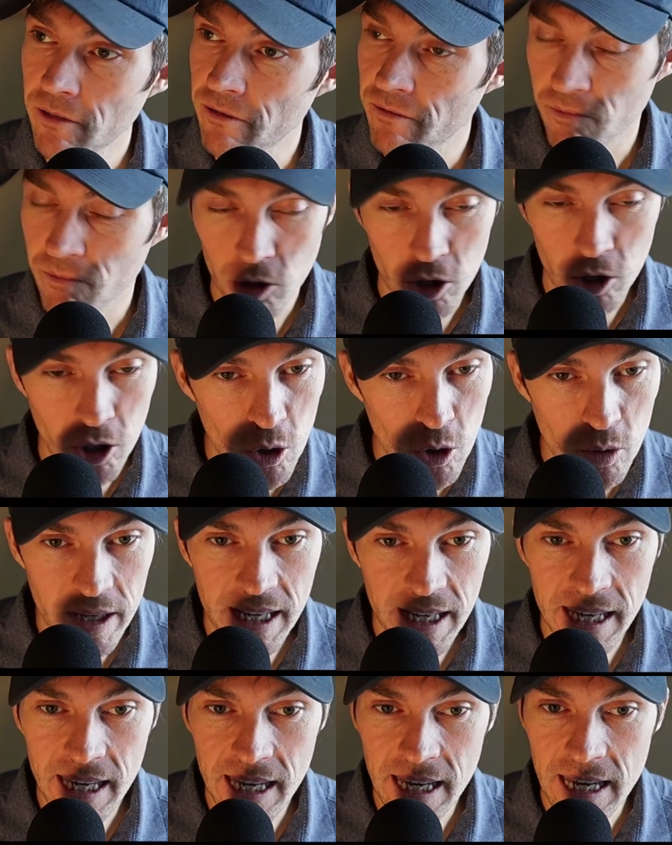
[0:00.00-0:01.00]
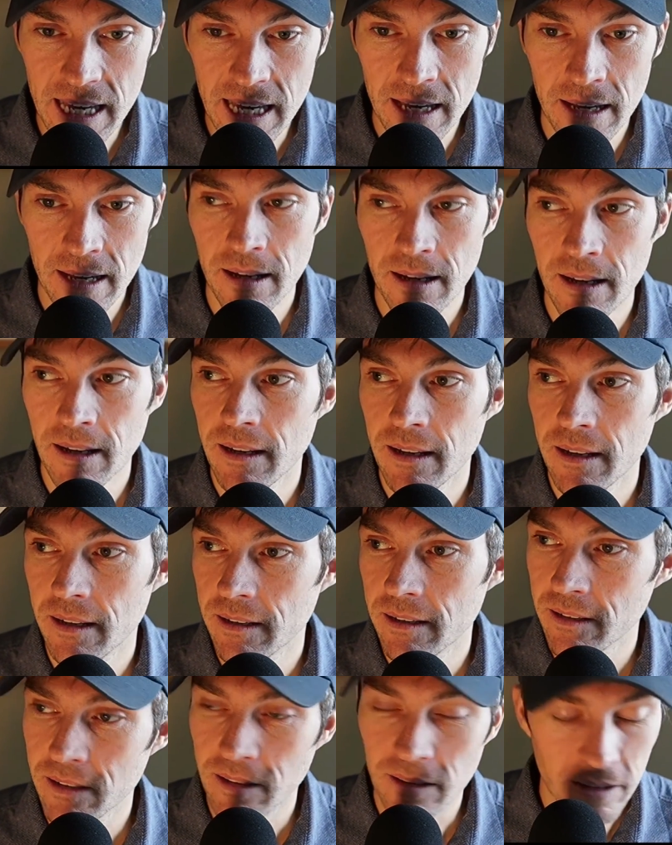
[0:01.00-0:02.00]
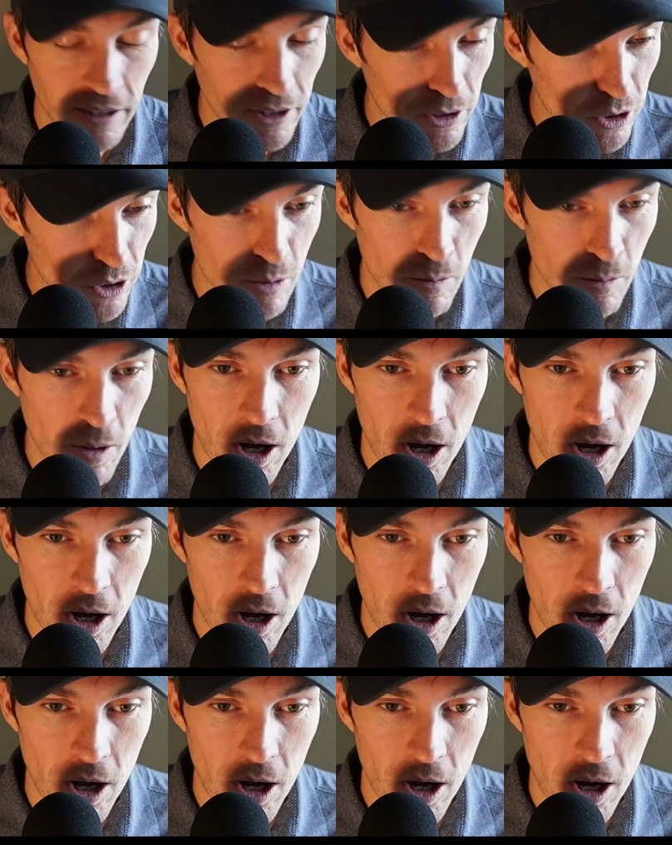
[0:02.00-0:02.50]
Low key, little small